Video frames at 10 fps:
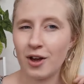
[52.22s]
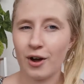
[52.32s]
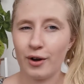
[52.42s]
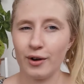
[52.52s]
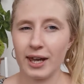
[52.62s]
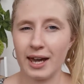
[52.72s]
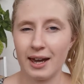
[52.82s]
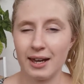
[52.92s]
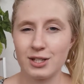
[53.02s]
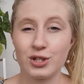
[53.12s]

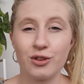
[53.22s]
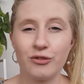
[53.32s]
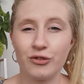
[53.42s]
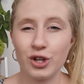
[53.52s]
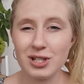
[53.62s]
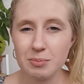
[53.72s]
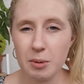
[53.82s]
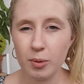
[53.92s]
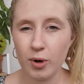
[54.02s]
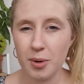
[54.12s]
Okay, so the first
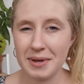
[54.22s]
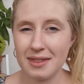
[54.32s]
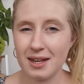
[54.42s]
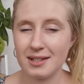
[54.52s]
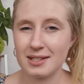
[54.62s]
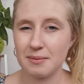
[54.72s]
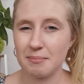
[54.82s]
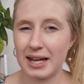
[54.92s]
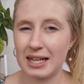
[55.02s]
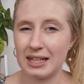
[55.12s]
Peperomia that is in
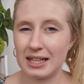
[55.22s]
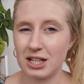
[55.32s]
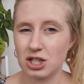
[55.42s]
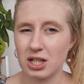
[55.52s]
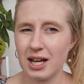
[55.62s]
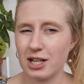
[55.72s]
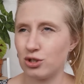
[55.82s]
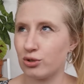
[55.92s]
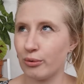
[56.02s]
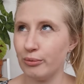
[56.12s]
my collection, I
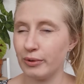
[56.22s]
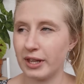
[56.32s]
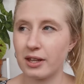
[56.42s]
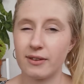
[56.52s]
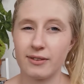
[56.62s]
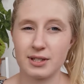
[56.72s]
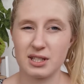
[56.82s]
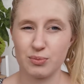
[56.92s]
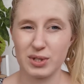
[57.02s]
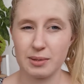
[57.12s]
don't think that
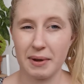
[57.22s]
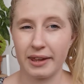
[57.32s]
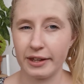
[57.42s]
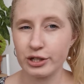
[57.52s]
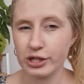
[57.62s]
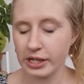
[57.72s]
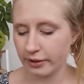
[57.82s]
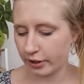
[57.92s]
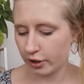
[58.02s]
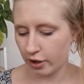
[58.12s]
this was in my collection a
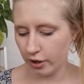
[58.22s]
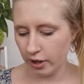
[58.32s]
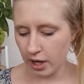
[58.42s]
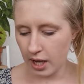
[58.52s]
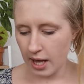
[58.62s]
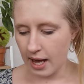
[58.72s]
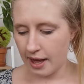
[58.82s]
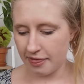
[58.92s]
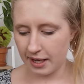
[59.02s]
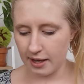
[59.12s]
year ago. I
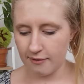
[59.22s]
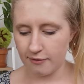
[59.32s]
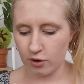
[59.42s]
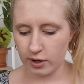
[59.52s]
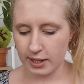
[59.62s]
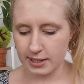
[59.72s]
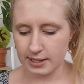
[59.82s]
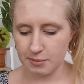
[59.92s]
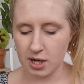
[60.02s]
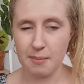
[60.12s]
think I got it
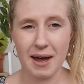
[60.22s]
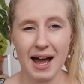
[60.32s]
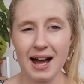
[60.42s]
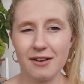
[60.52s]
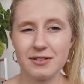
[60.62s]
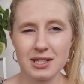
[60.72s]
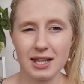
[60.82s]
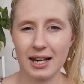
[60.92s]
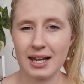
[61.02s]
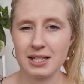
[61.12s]
sometime after
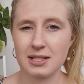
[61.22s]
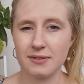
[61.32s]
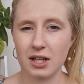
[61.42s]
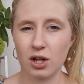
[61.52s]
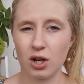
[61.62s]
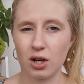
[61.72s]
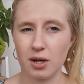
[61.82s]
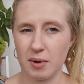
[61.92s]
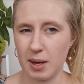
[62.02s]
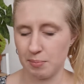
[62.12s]
that last video
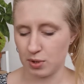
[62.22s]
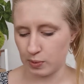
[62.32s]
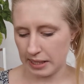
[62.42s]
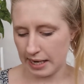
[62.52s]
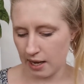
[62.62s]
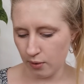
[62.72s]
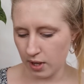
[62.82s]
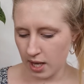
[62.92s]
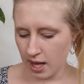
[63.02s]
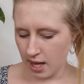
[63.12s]
and between now.
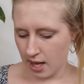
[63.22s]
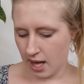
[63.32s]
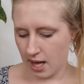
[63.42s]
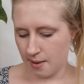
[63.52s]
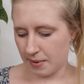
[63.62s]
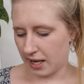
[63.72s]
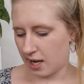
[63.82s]
But I